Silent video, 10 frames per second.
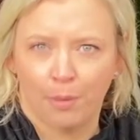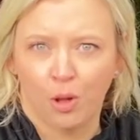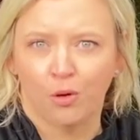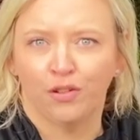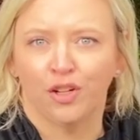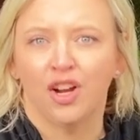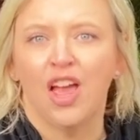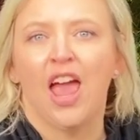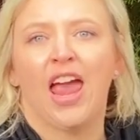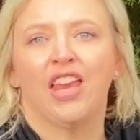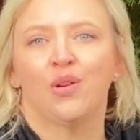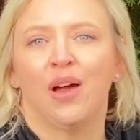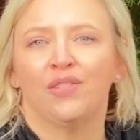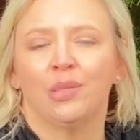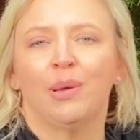over. And you
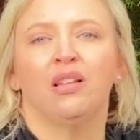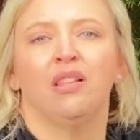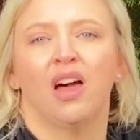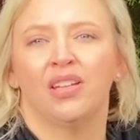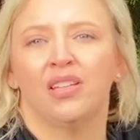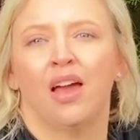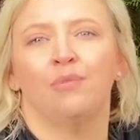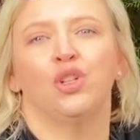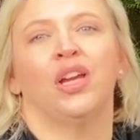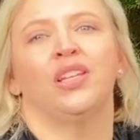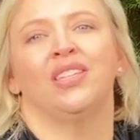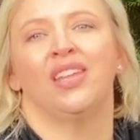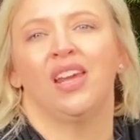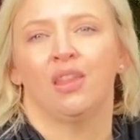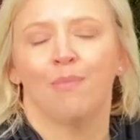have to spend a lot of time trying to
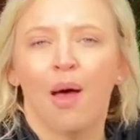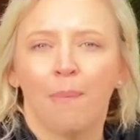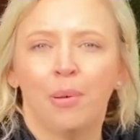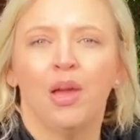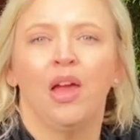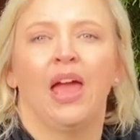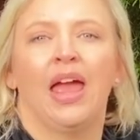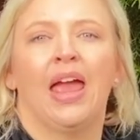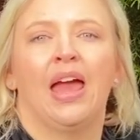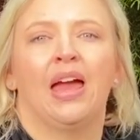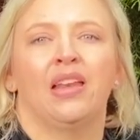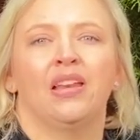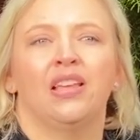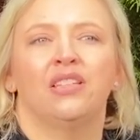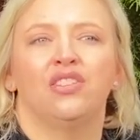stake them up, and
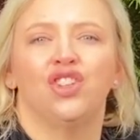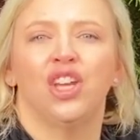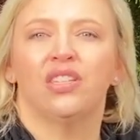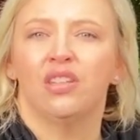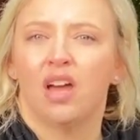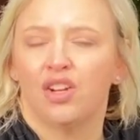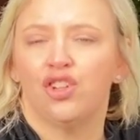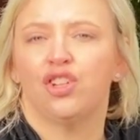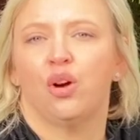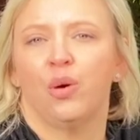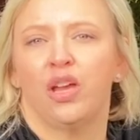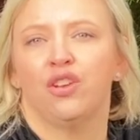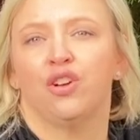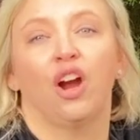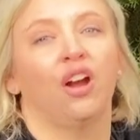it's just not as showy in
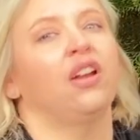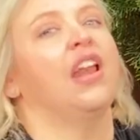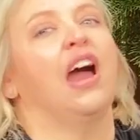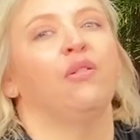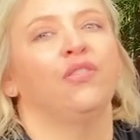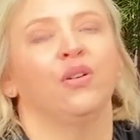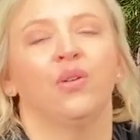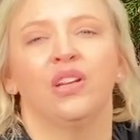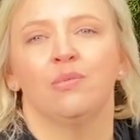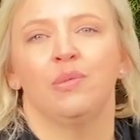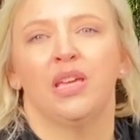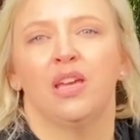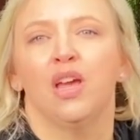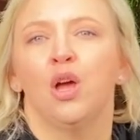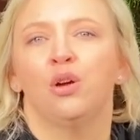your garden. Now, if you're going to
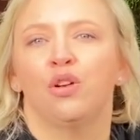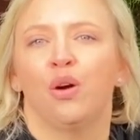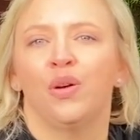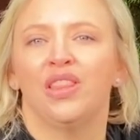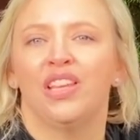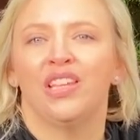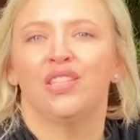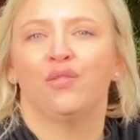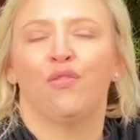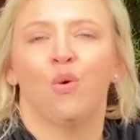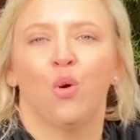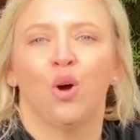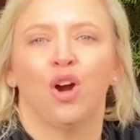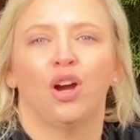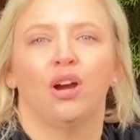be growing these
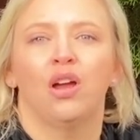for